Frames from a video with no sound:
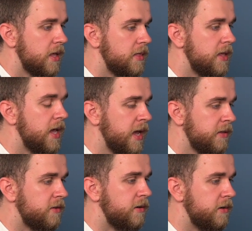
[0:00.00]
The
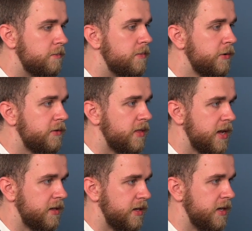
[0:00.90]
answer most
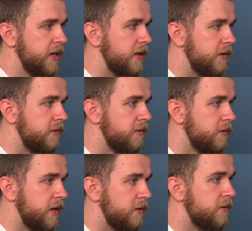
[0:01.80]
likely is
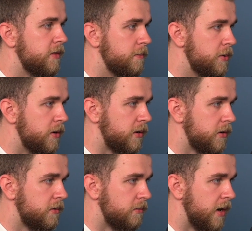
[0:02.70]
the book,
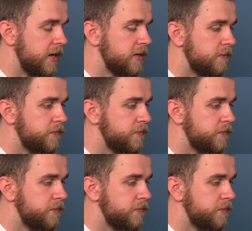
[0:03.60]
right?